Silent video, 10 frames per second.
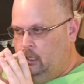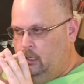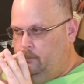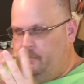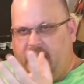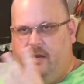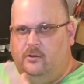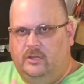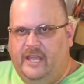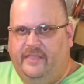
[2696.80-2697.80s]
But I don't
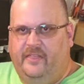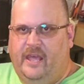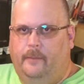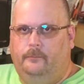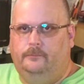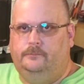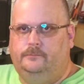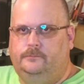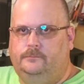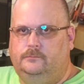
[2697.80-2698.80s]
like that
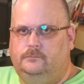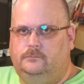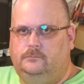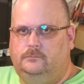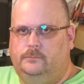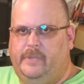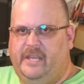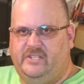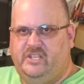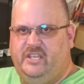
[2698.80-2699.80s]

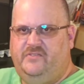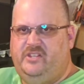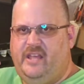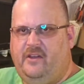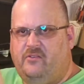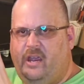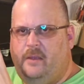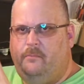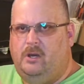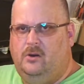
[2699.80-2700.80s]
because it gives you that
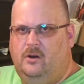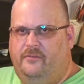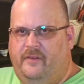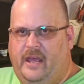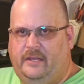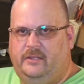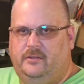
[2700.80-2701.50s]
rainbow effect.